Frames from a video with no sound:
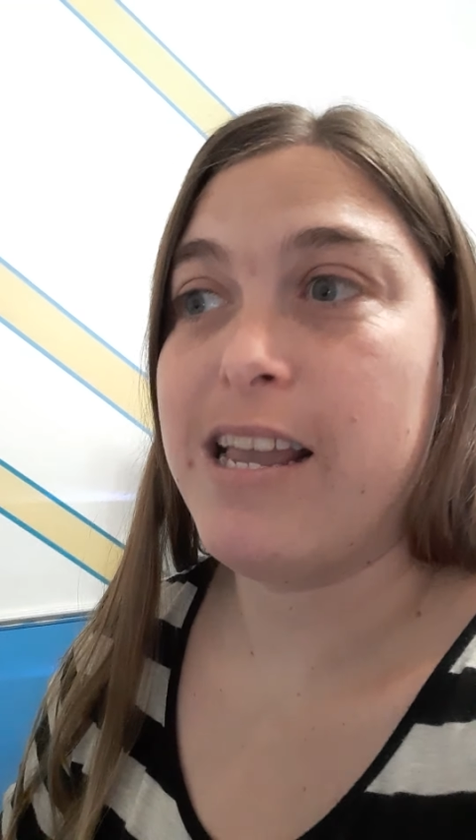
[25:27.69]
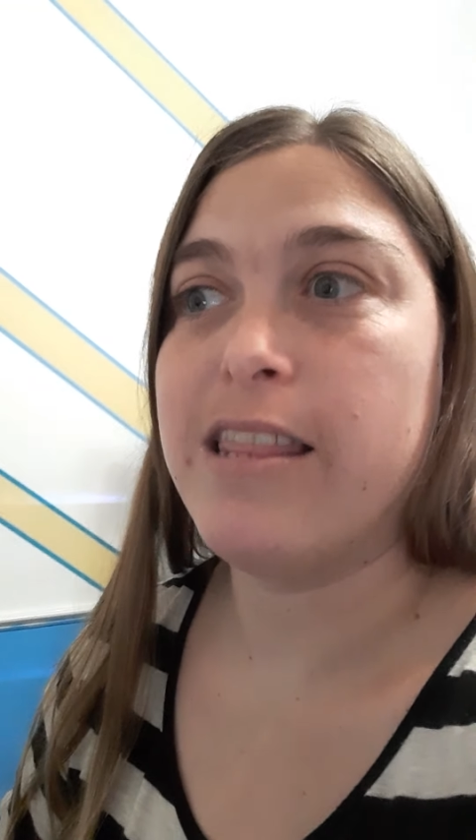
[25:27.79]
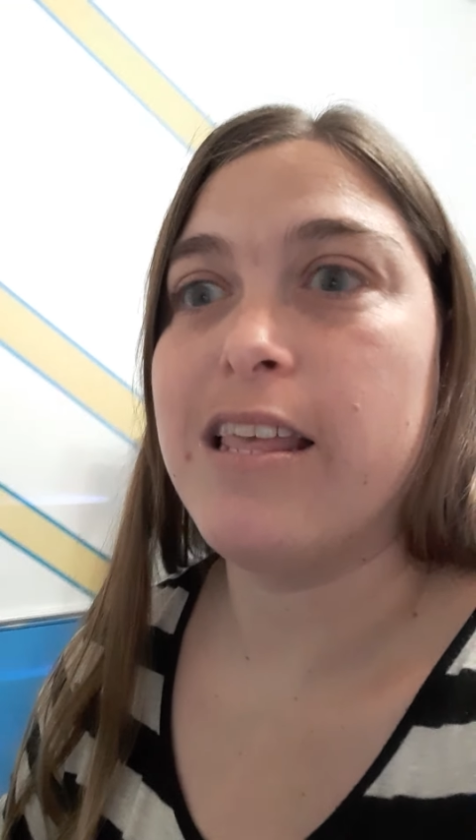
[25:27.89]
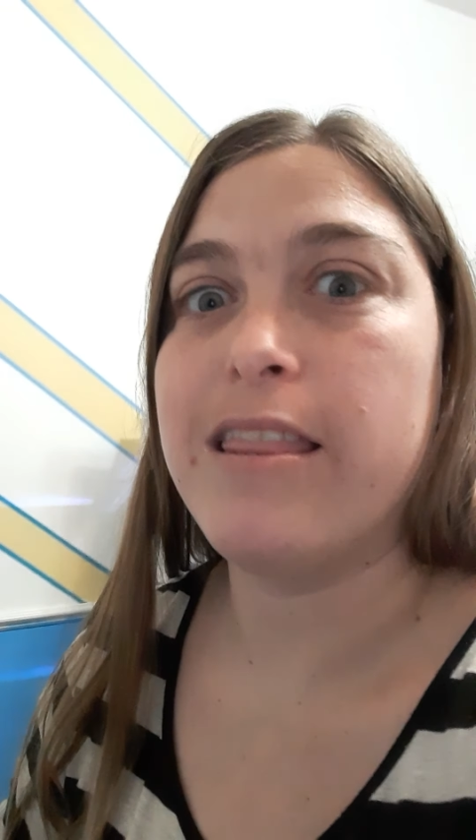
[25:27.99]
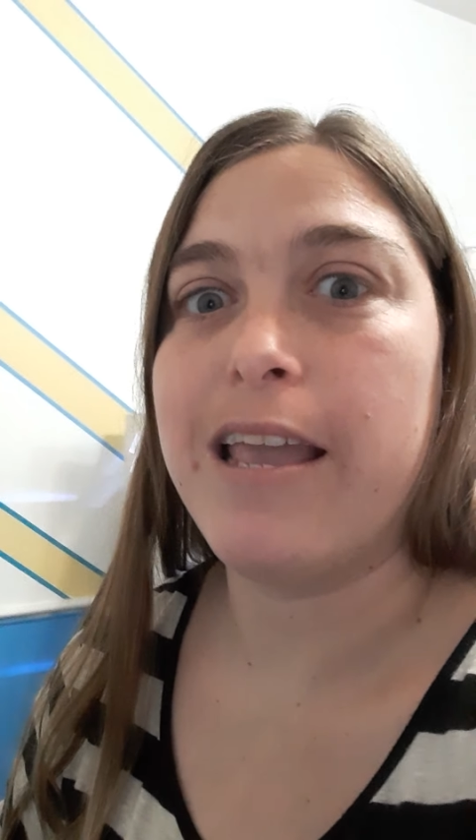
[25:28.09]

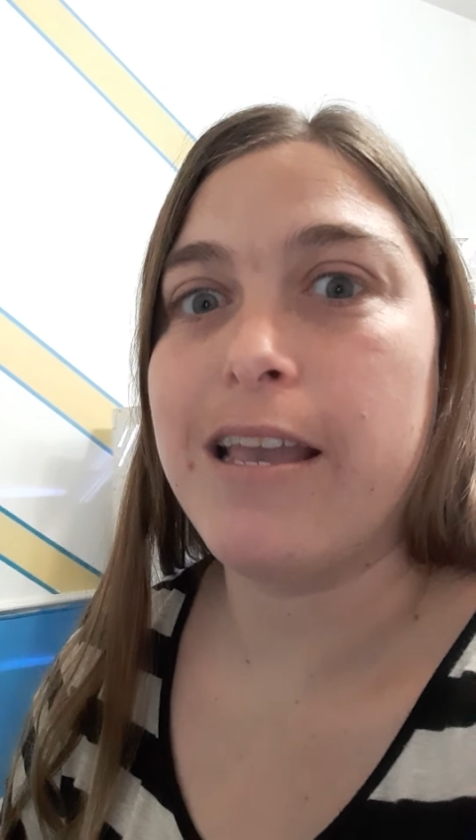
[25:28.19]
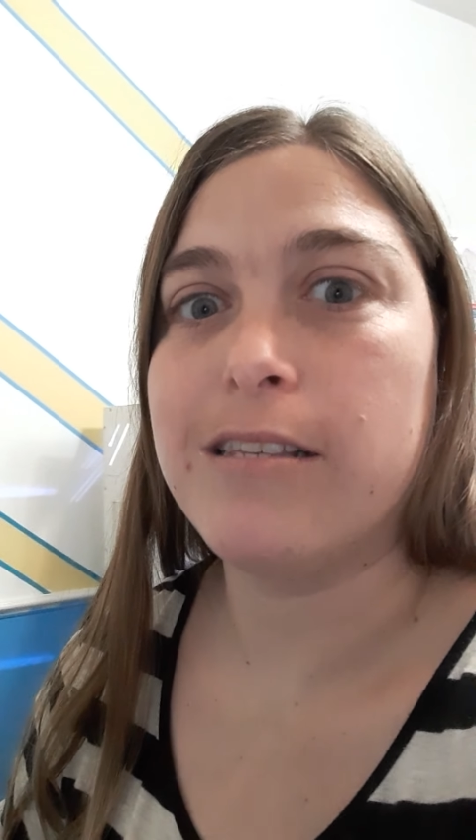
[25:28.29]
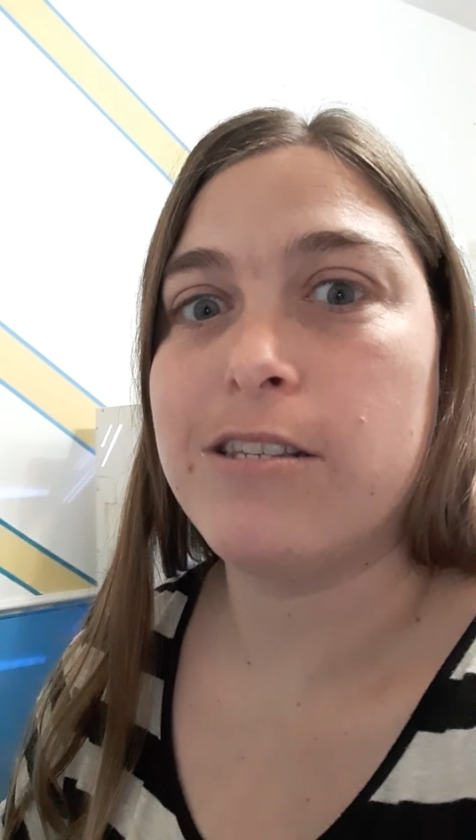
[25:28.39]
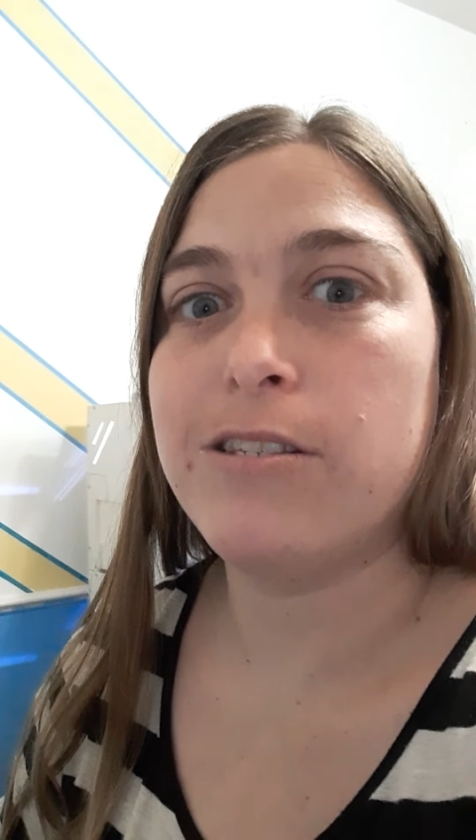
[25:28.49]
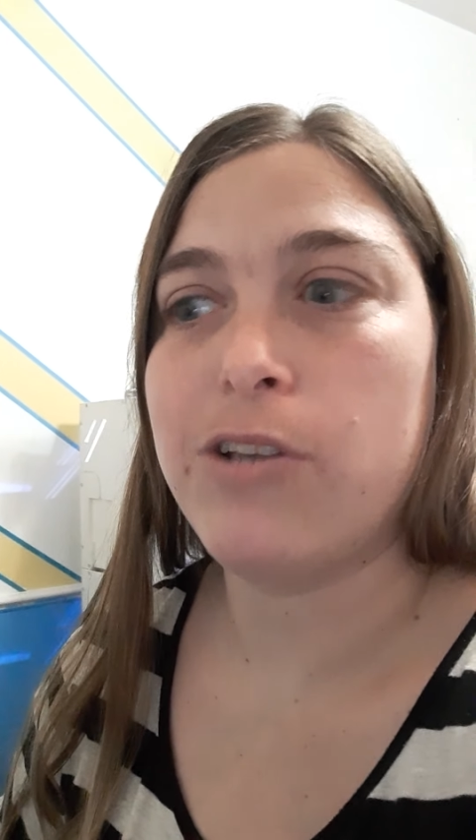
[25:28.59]
and then they get
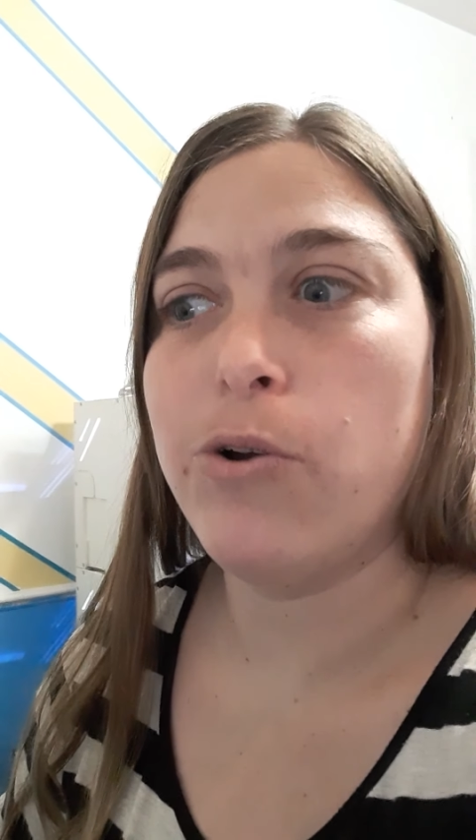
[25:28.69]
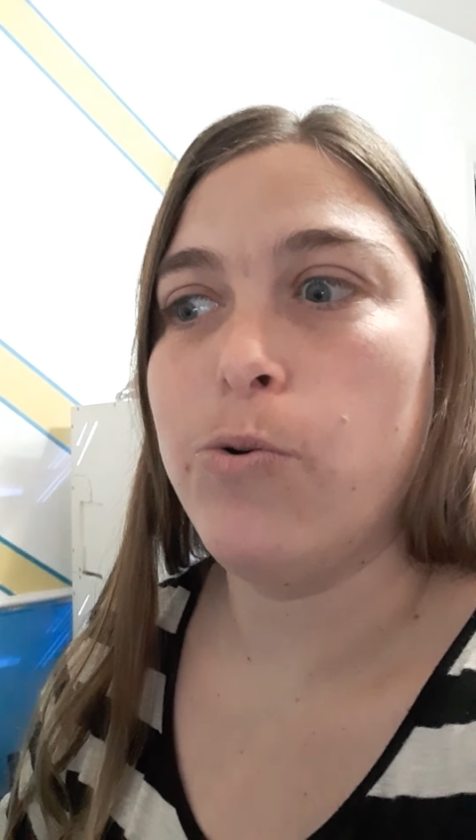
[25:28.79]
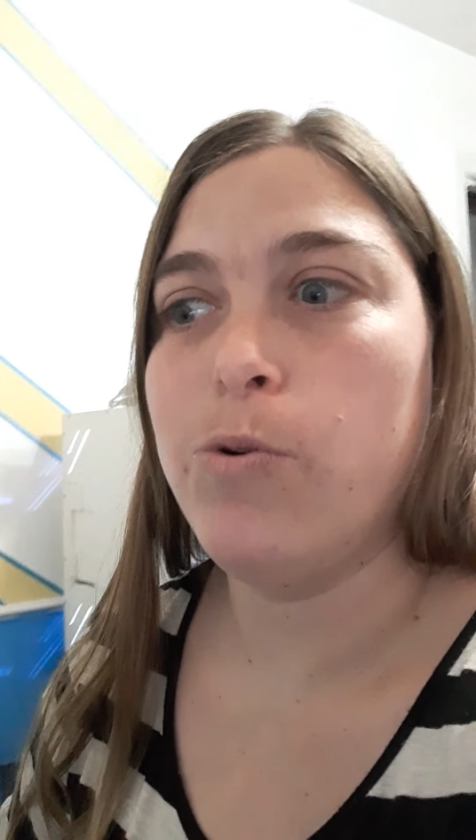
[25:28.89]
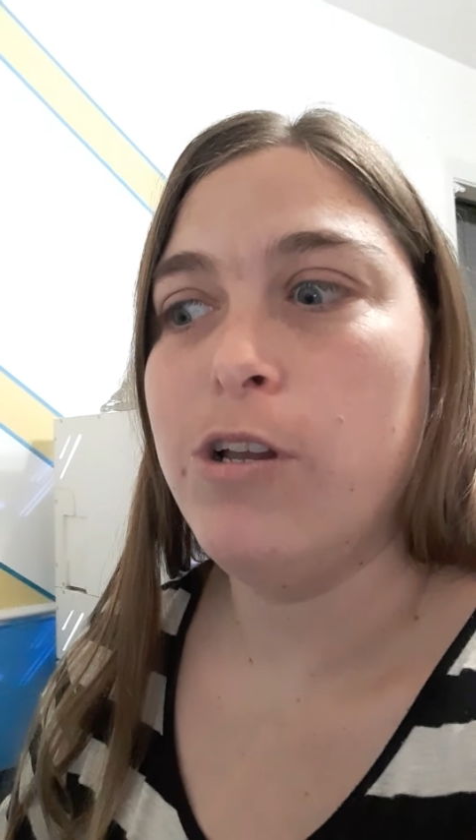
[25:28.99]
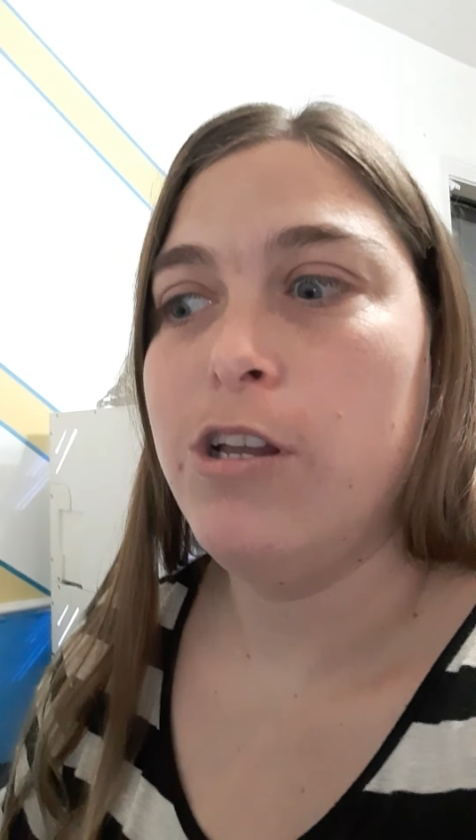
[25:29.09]
so,